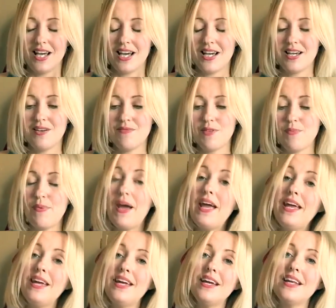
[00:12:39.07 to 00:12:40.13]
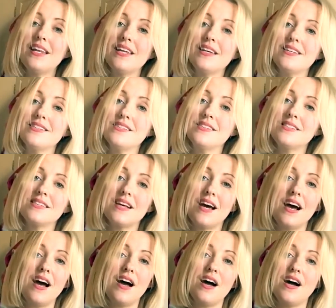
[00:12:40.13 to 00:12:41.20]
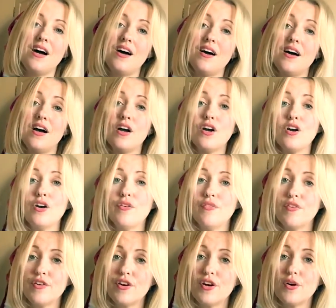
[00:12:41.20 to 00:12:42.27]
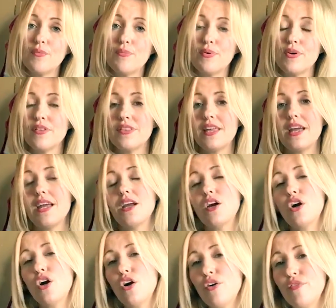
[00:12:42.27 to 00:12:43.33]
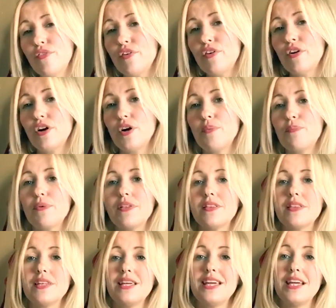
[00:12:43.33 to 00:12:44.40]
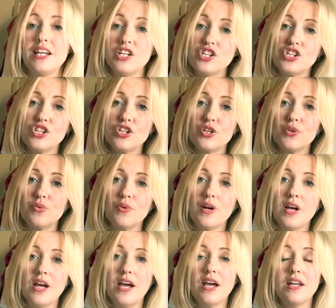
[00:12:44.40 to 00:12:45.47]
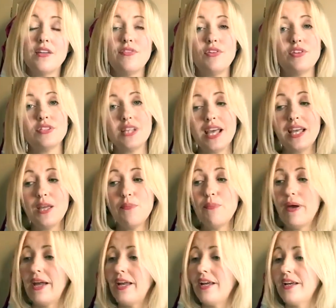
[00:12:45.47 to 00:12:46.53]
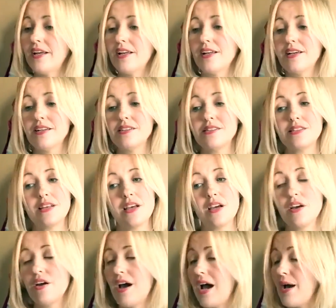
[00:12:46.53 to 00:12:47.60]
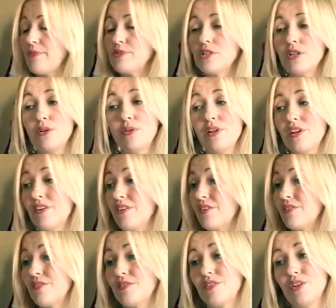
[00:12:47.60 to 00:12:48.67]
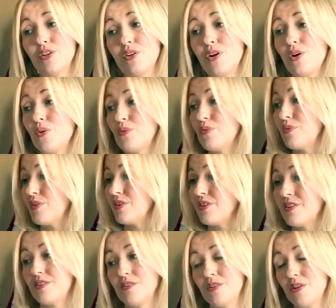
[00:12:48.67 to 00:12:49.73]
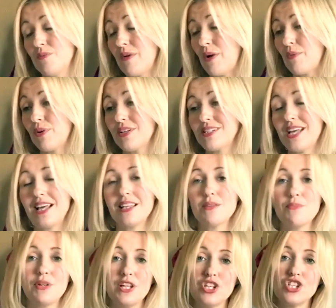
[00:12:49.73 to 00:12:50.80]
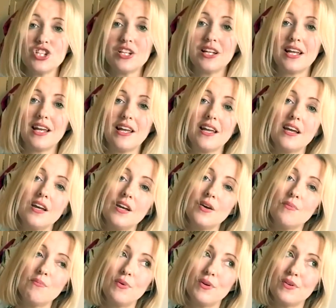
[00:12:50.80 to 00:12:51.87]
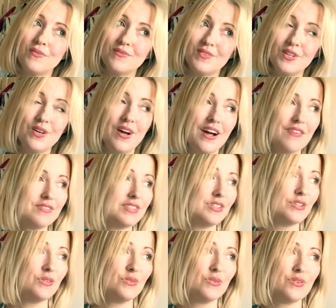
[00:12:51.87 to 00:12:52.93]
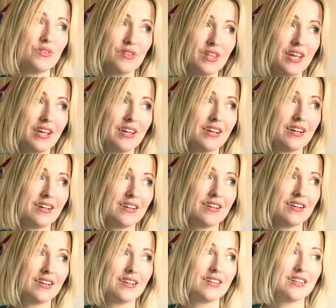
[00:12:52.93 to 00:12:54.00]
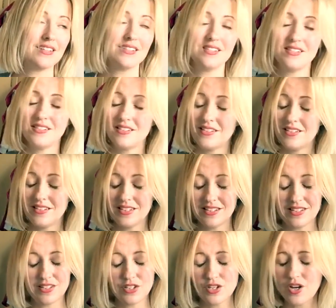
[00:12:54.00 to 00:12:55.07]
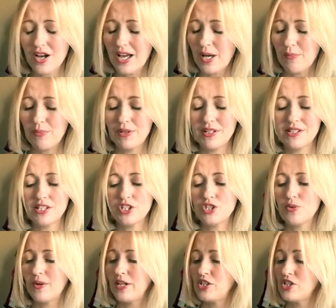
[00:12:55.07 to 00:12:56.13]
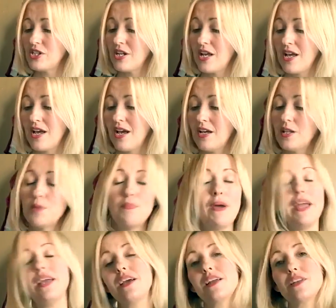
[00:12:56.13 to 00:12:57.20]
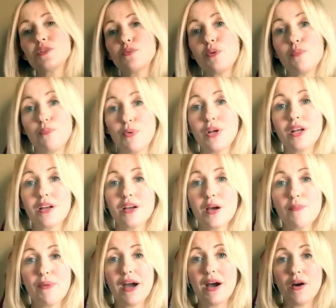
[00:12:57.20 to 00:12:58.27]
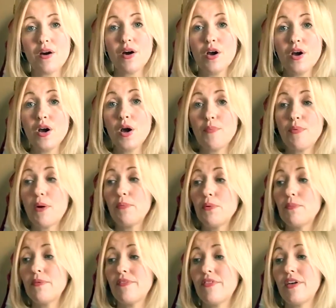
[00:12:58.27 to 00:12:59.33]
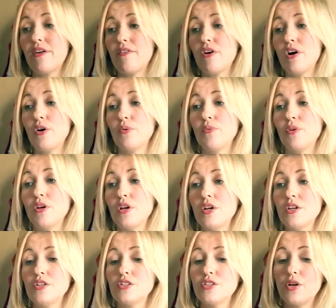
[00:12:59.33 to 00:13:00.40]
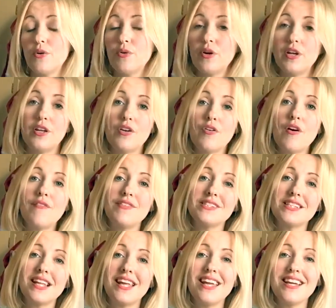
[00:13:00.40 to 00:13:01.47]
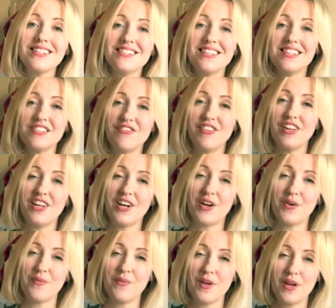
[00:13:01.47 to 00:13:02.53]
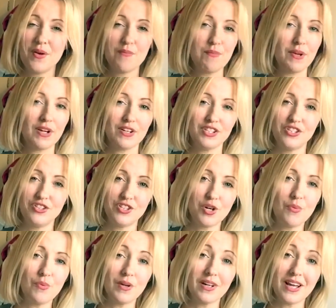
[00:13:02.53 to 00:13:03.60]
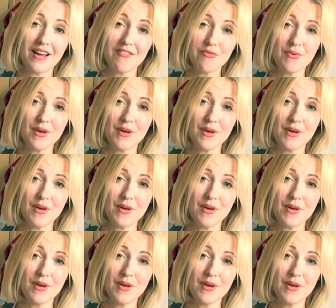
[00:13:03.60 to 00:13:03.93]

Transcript: the painkillers are a cover-up. They cover up the issue. And if you're taking painkillers, absolutely, you know, you might want to take them initially, but you have to think this is not helping the situation, and the painkillers will bring about a problem of their own. So you're obviously here to this video because you don't want to have